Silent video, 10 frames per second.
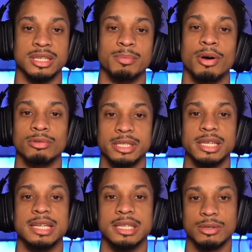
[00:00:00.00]
to post to your
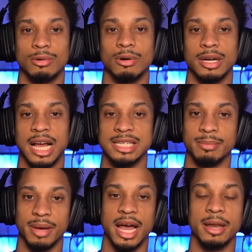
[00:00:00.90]
Discord as a
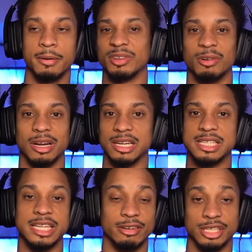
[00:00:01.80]
bot or to a
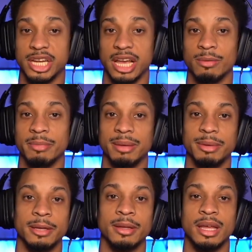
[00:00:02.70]
secret channel
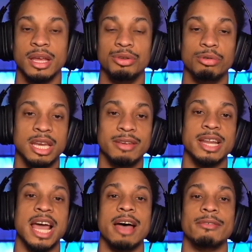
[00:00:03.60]
maybe. You could even
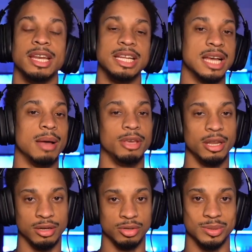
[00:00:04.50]
have anytime you get
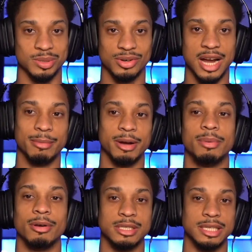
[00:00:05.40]
a new subscriber,
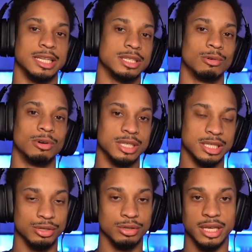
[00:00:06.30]
post to Discord
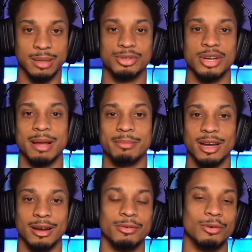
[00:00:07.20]
just so you can keep track
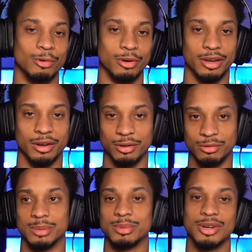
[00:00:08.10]
better of who are your new
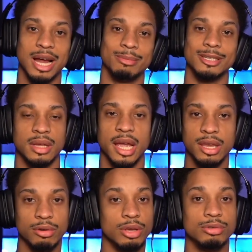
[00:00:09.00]
subscribers. And
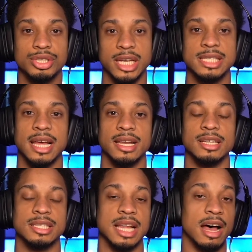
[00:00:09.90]
you can use JSON to
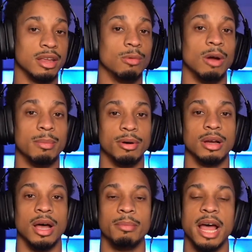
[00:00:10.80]
style your webhook
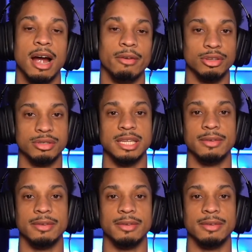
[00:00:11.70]
up however you see